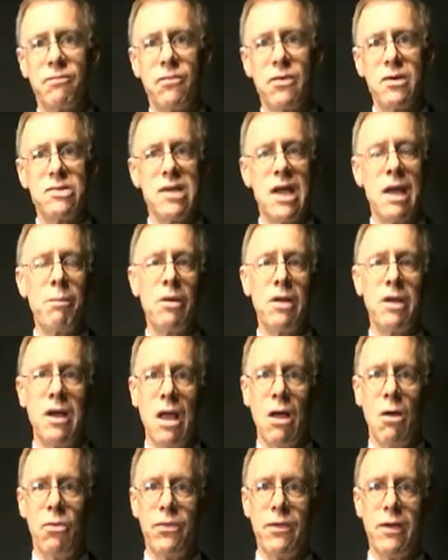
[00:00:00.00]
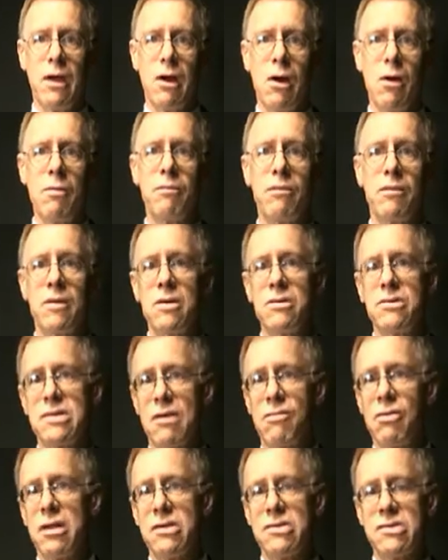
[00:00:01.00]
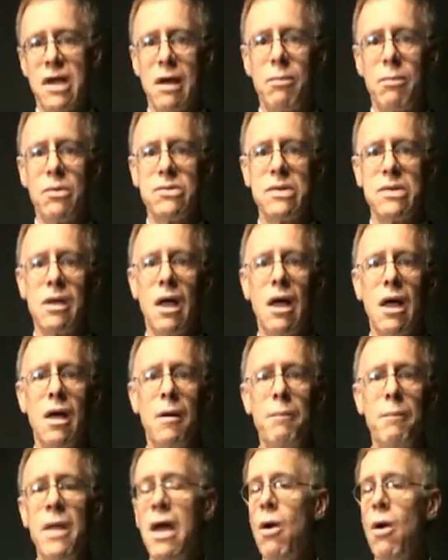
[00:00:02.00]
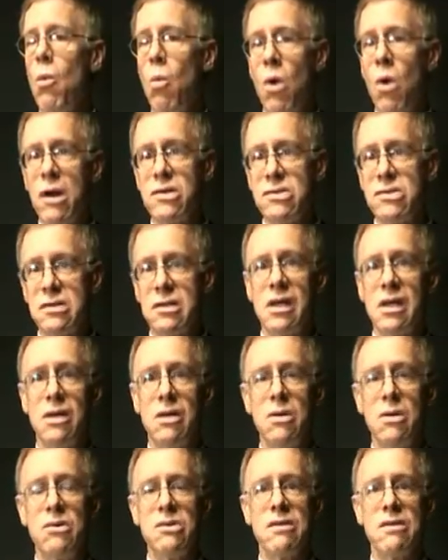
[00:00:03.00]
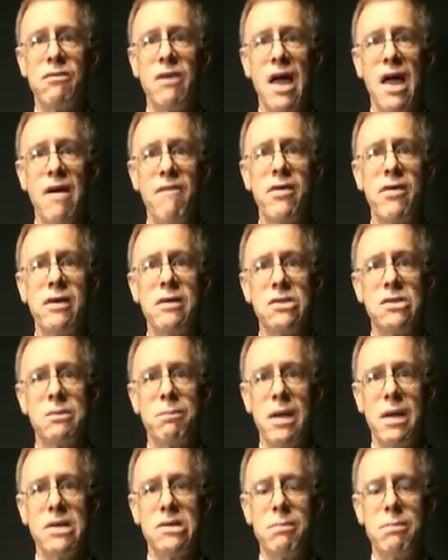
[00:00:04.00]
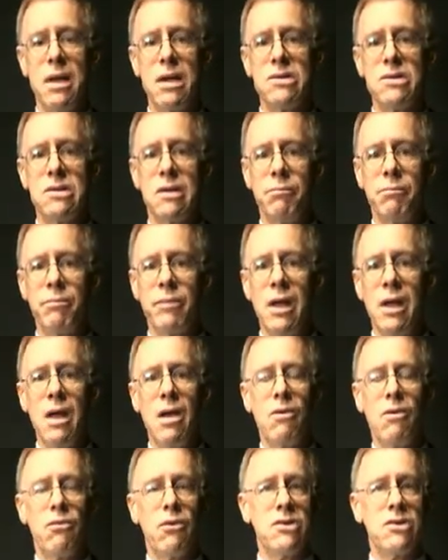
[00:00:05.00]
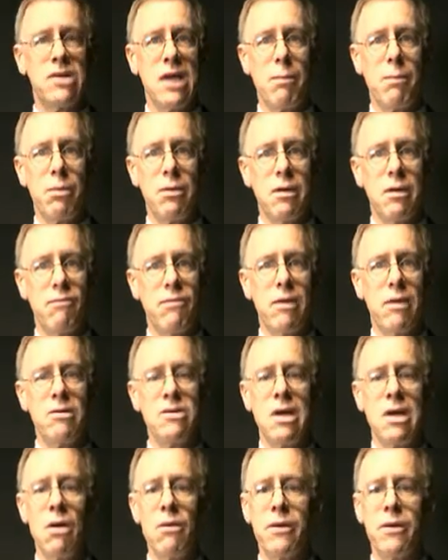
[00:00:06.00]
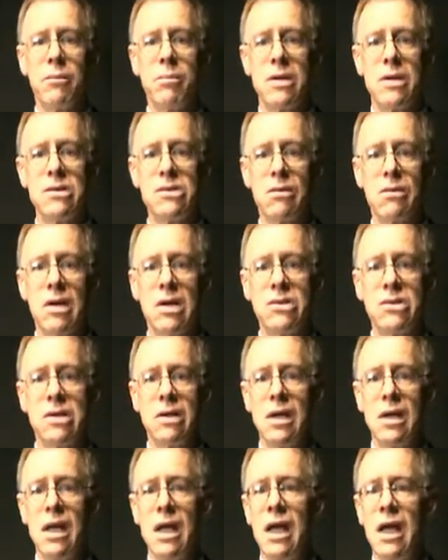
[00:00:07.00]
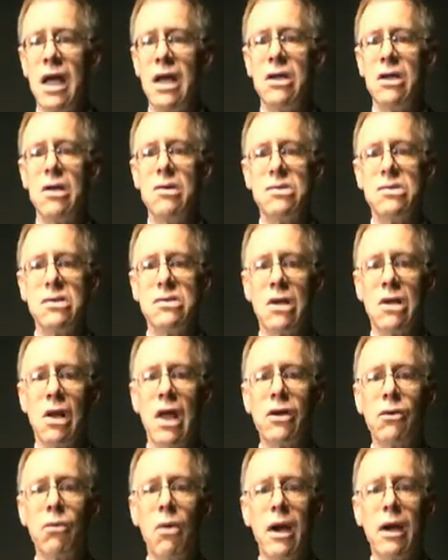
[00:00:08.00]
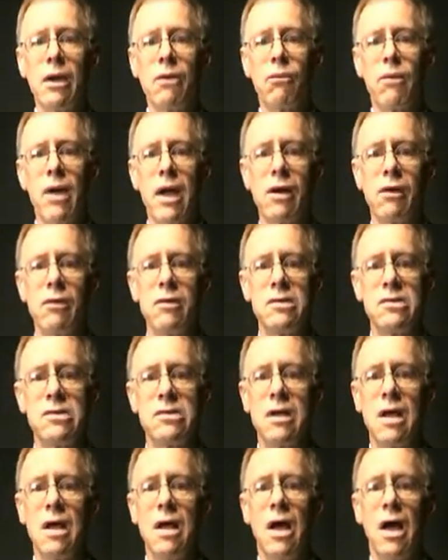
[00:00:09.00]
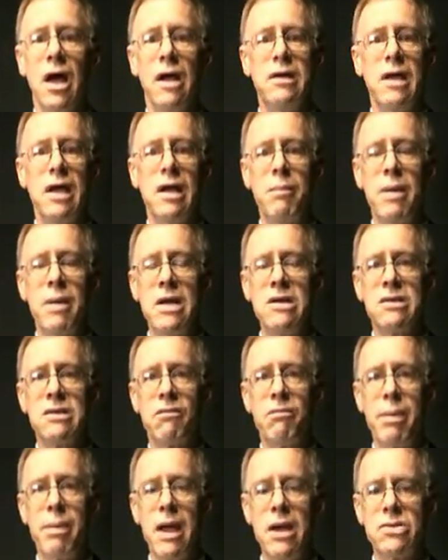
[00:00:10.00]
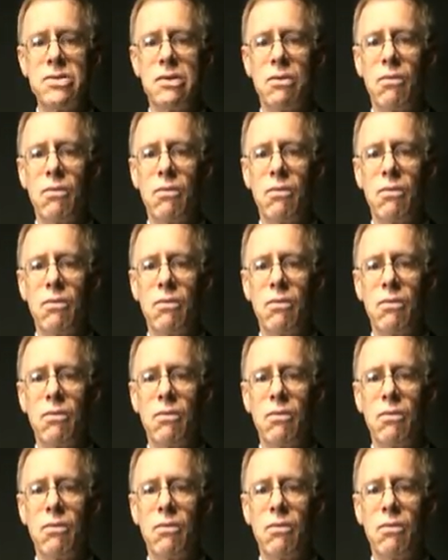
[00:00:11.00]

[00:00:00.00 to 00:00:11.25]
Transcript: For example, in healthcare, there's several examples. One is the use of evidence-based medicine. For example, in the Veterans Health Administration, it uses electronic records, a database of patient